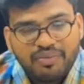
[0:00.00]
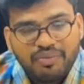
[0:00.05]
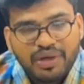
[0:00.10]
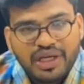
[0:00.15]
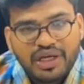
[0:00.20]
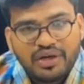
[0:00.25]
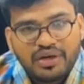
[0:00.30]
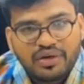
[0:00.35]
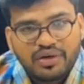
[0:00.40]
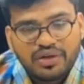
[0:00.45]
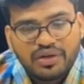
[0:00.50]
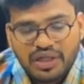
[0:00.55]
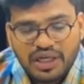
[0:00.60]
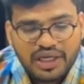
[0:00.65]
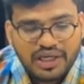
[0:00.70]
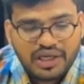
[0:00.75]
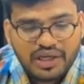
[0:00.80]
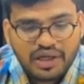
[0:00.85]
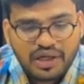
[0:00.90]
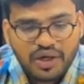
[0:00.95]
medical,
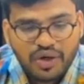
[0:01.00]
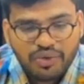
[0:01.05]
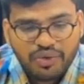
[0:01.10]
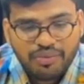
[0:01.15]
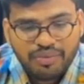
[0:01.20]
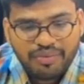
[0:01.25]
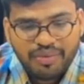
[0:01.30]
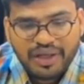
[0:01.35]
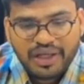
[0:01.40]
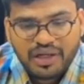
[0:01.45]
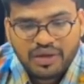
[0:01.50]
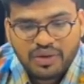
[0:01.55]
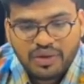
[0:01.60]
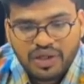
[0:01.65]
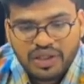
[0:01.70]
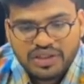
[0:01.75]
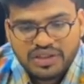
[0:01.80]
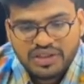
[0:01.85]
government medical college.